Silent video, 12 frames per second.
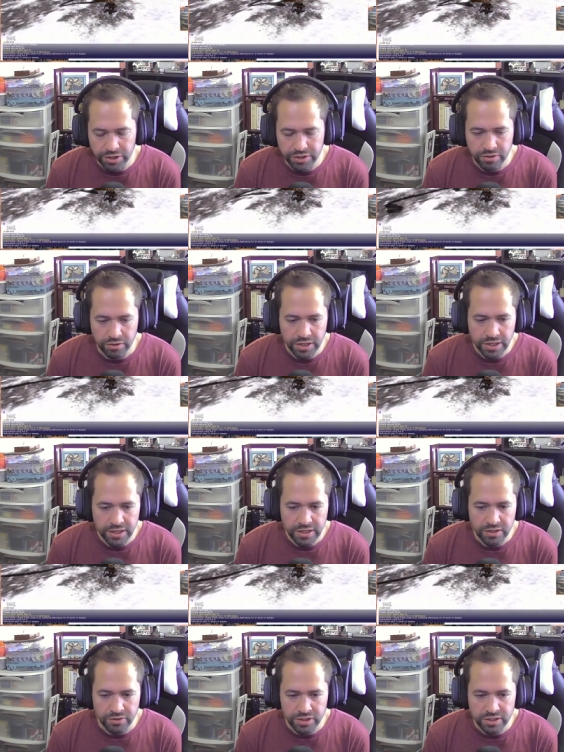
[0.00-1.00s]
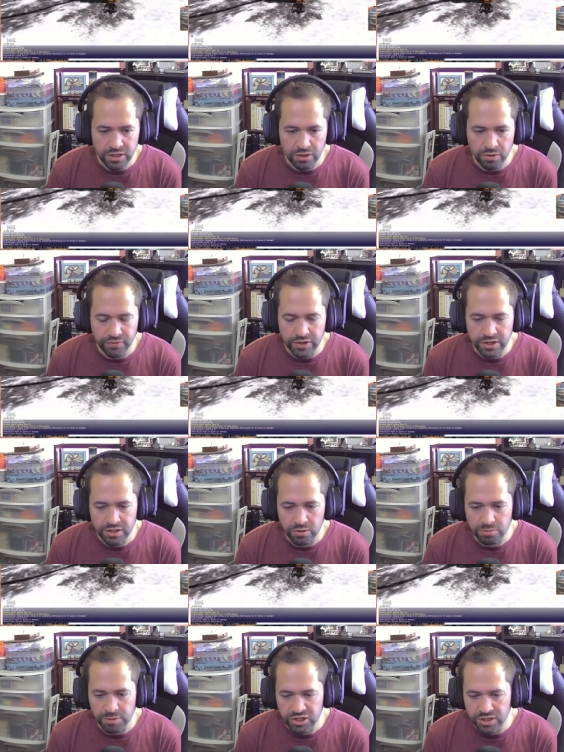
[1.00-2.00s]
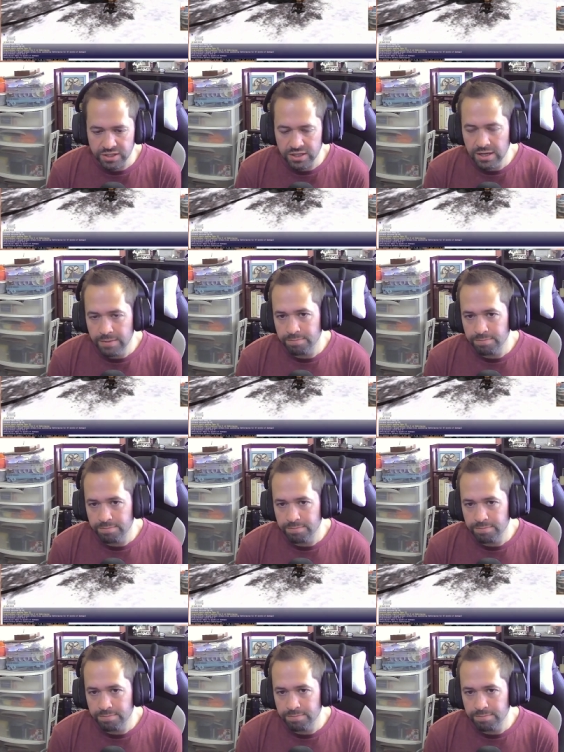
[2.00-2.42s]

and you'll just go and finish those missions.